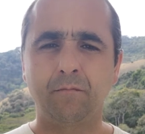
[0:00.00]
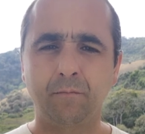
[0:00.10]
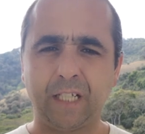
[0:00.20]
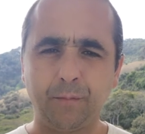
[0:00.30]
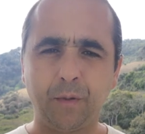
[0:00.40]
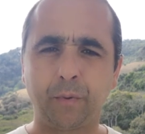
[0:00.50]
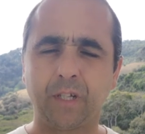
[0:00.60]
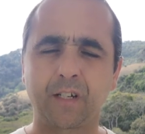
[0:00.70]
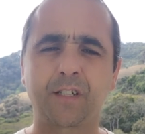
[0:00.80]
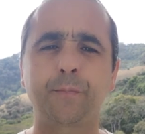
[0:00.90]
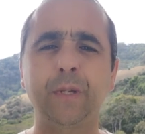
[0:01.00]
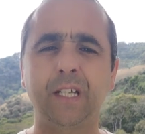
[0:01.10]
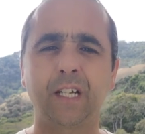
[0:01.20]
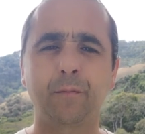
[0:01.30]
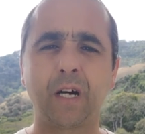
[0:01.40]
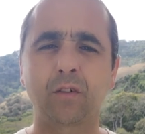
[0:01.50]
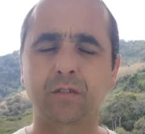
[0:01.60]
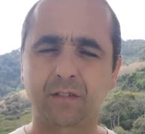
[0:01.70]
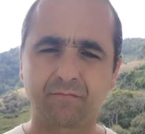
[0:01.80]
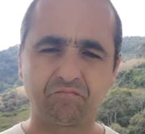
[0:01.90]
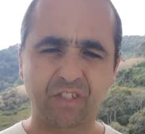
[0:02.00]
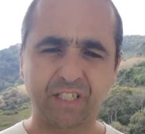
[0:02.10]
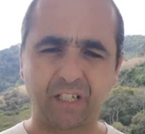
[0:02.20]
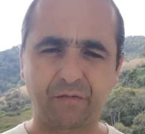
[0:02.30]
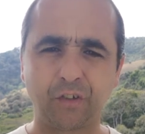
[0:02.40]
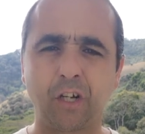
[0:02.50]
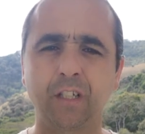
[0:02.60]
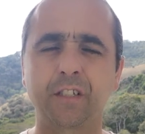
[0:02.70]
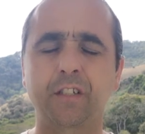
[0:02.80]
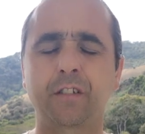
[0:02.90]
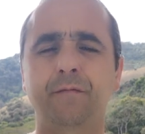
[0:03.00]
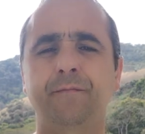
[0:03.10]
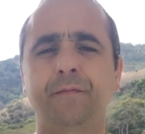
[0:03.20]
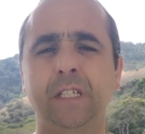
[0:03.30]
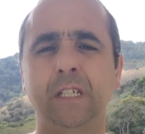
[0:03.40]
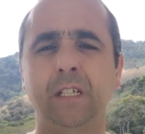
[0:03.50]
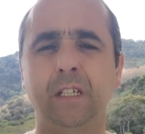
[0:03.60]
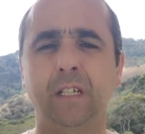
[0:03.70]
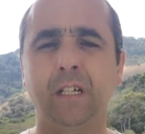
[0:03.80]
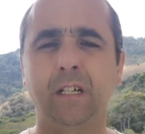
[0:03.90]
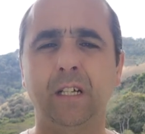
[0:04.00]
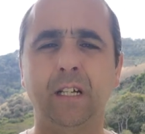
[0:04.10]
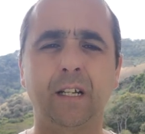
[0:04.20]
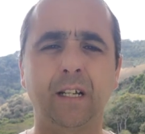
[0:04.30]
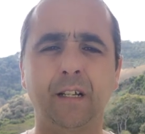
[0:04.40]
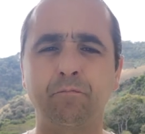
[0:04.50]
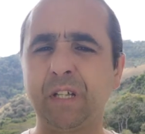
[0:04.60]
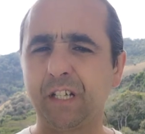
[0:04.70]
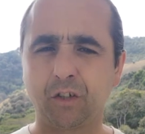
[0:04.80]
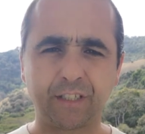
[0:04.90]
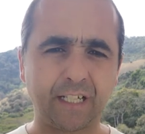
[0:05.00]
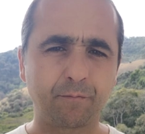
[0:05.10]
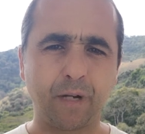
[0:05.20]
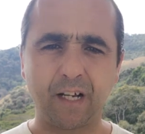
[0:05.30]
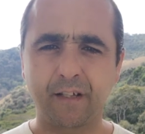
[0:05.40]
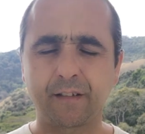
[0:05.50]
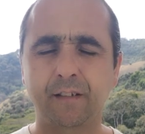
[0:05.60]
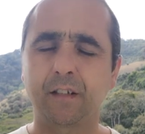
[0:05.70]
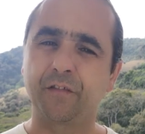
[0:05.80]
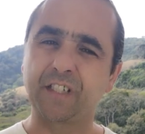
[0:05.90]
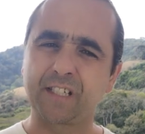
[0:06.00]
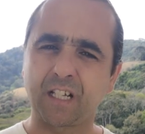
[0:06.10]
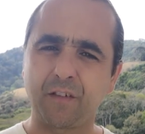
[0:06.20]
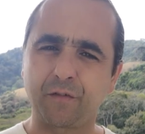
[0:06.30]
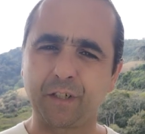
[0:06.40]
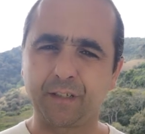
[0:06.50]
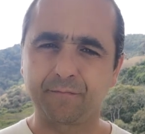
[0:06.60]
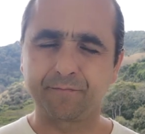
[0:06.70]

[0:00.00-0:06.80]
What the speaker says: Many people are speaking about self-knowledge, being on that path of discovery.